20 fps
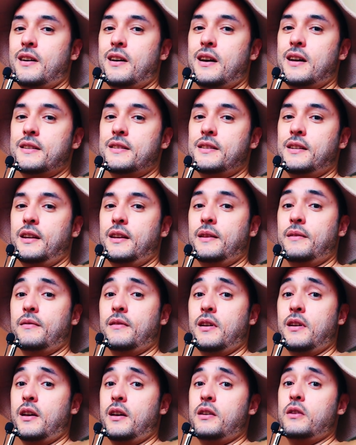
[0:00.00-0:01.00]
as in
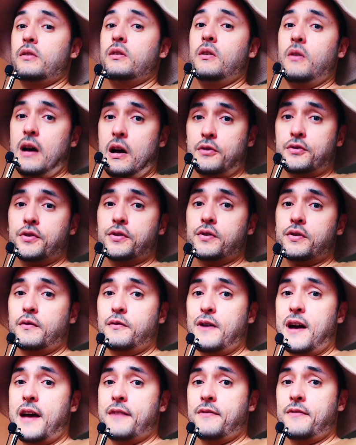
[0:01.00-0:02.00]
you know how to
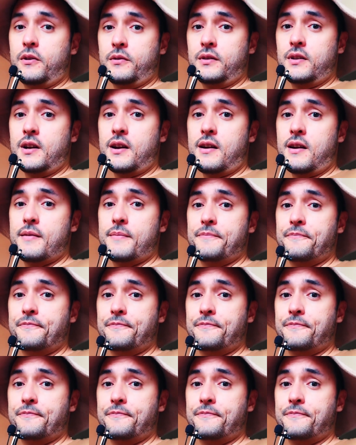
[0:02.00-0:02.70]
survive out there.